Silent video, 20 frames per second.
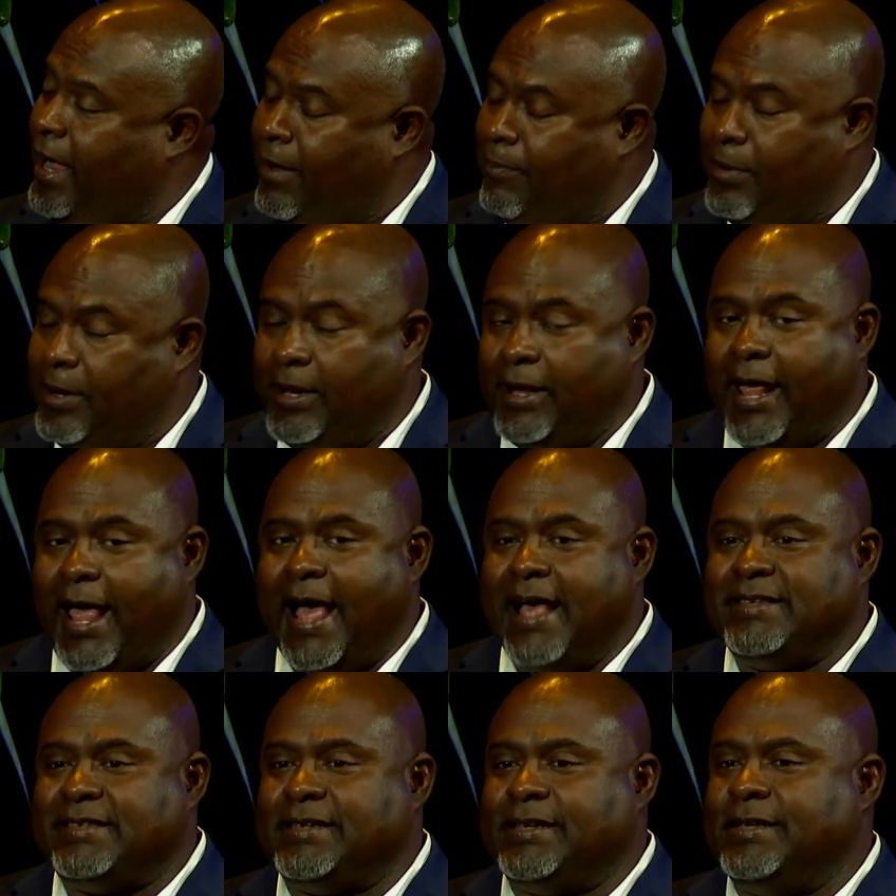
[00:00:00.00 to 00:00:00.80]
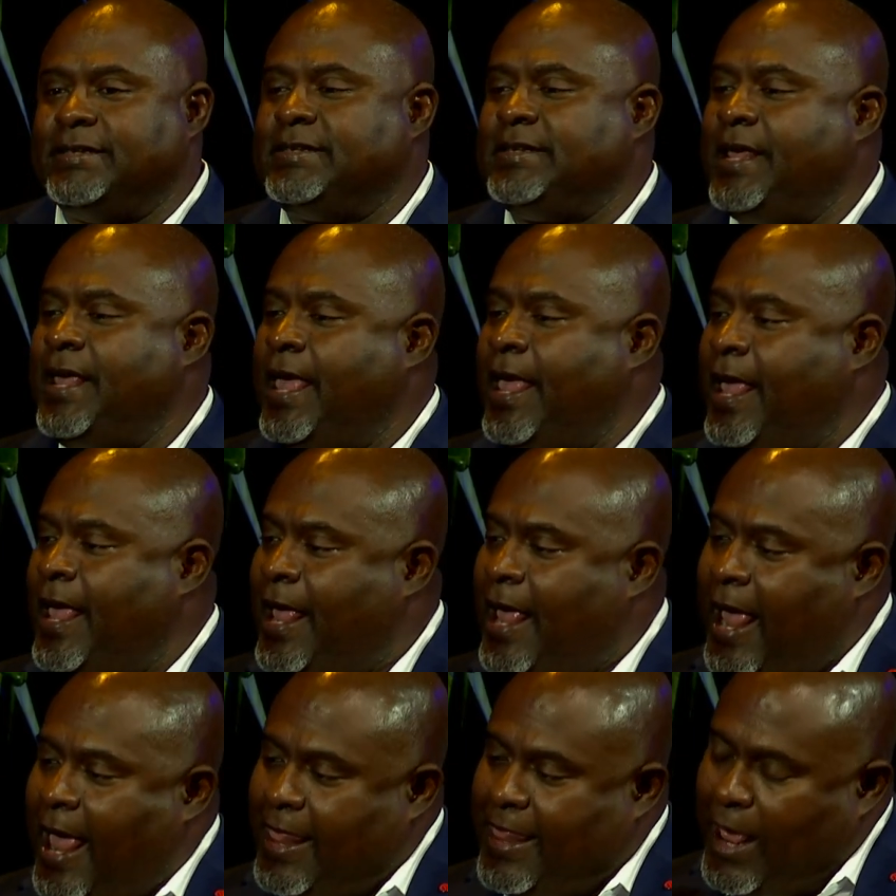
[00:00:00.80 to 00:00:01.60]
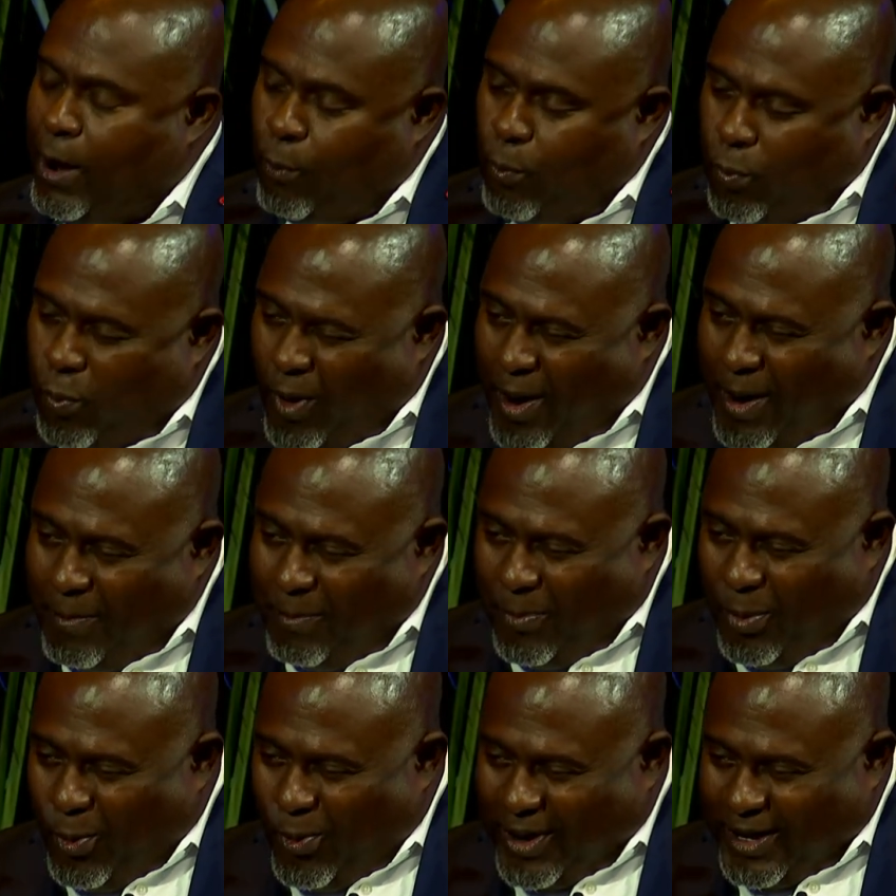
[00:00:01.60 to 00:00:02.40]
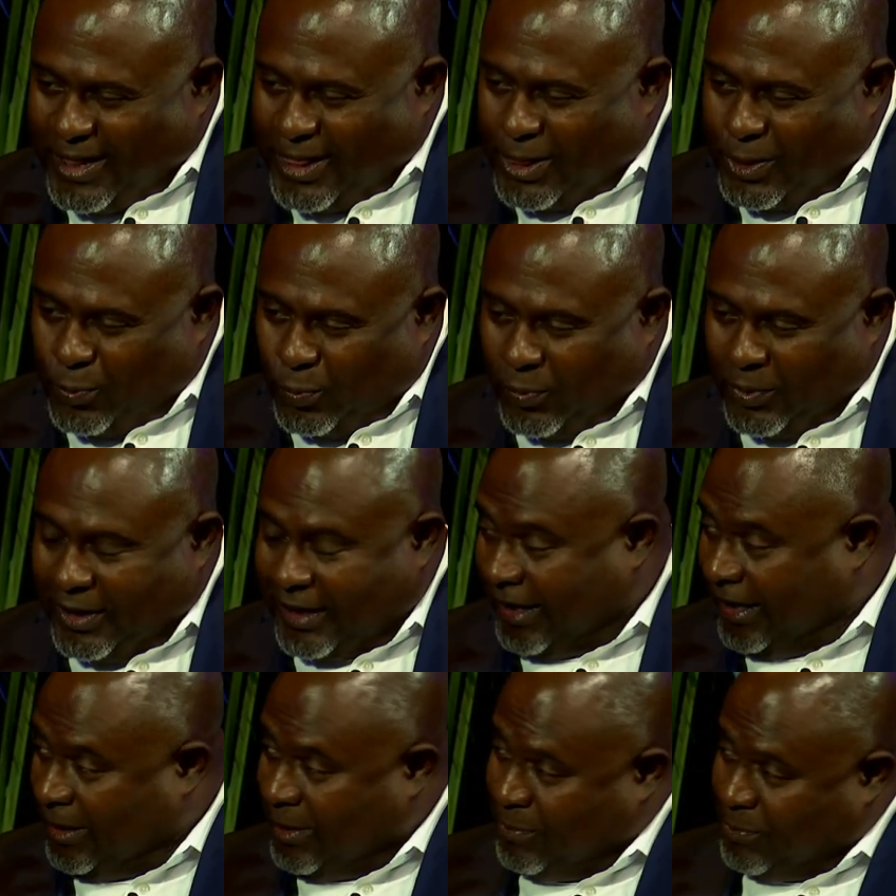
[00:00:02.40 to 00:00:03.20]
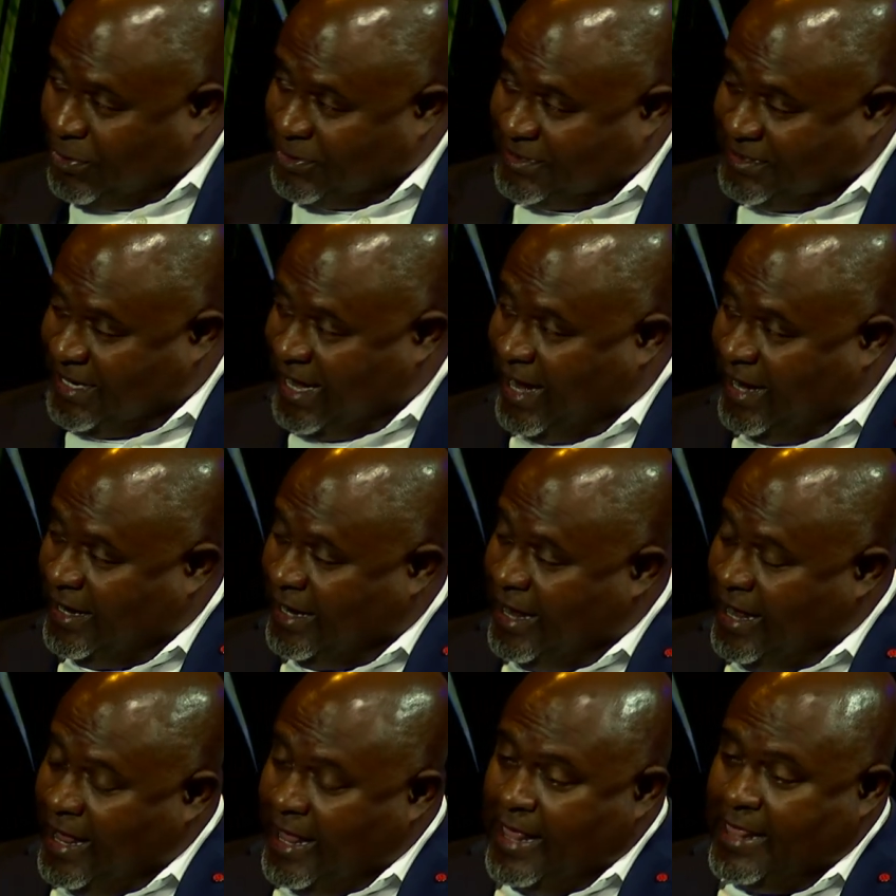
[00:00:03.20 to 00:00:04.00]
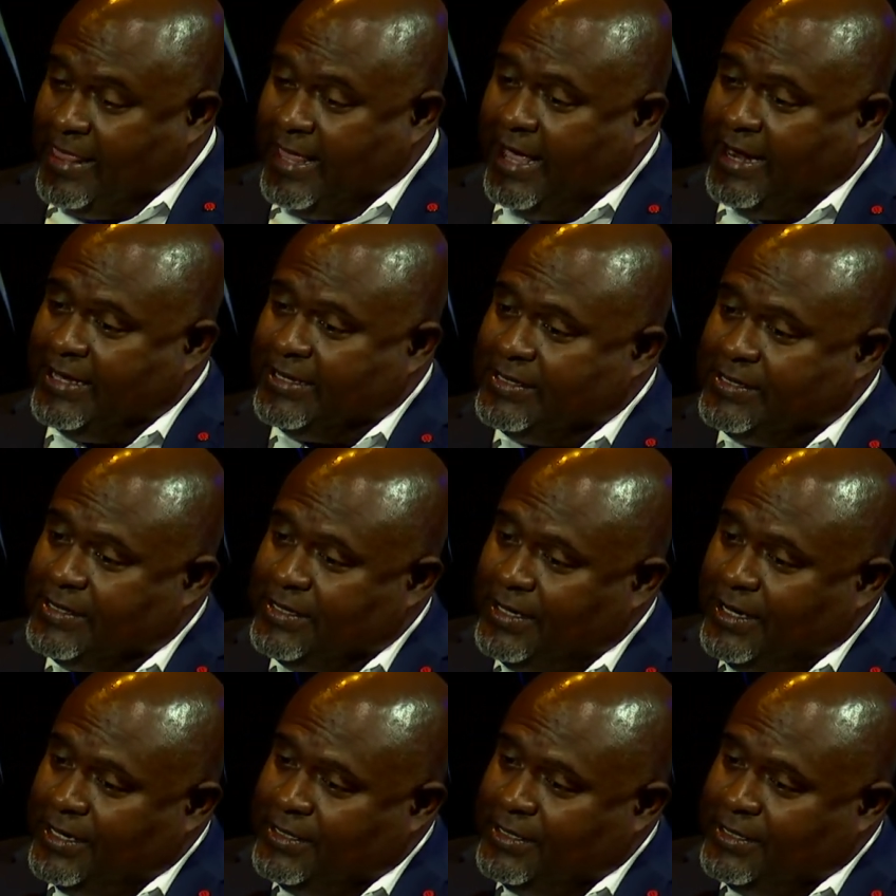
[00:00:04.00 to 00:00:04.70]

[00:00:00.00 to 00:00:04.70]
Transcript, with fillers: capital assets, and that 1.3% that is